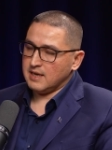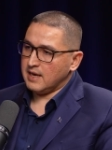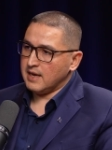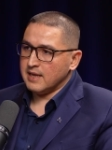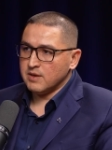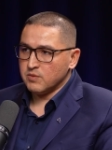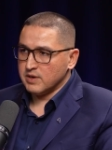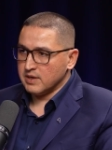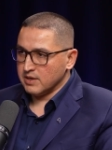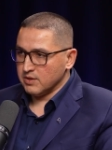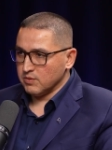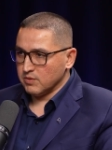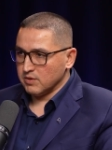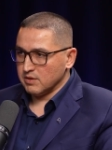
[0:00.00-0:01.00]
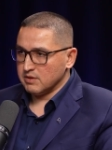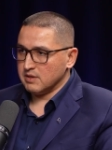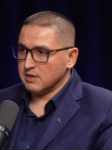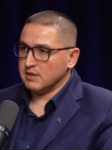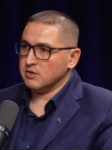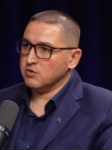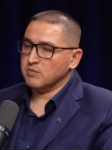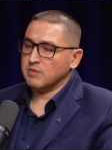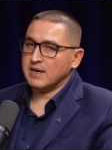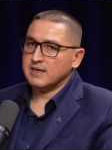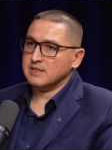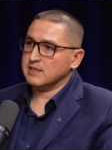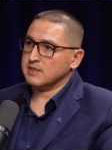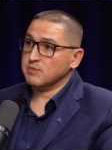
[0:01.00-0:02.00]
anywhere in the world. In
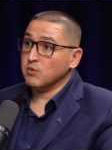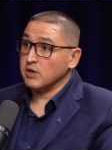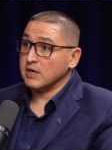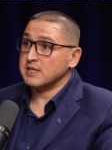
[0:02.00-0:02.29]
Dubai, it's just more